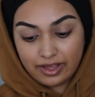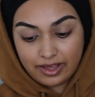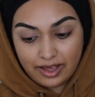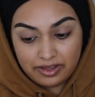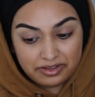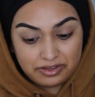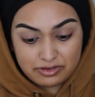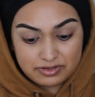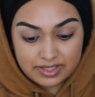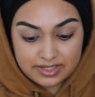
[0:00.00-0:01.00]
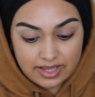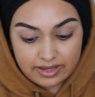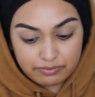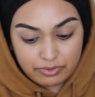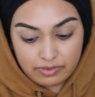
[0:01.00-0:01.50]
like I use this
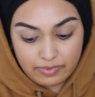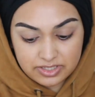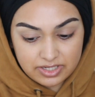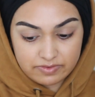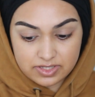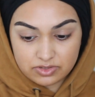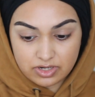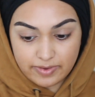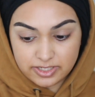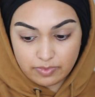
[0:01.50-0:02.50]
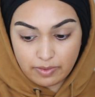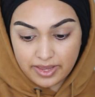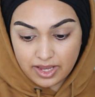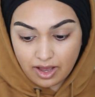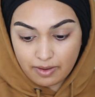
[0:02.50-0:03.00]
like pretty much every single time I do my
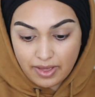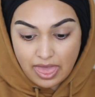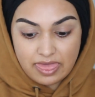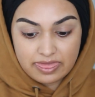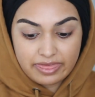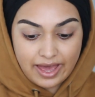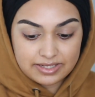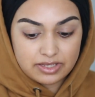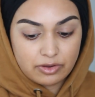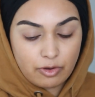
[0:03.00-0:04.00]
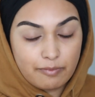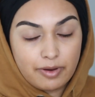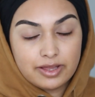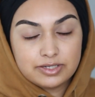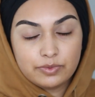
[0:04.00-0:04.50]
makeup. That
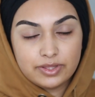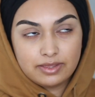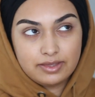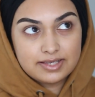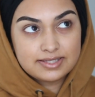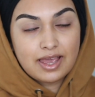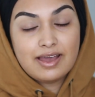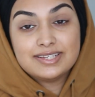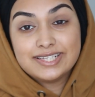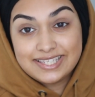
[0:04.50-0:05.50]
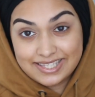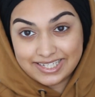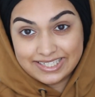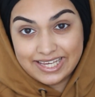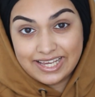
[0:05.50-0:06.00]
combined with this
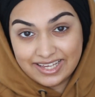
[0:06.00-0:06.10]
stunning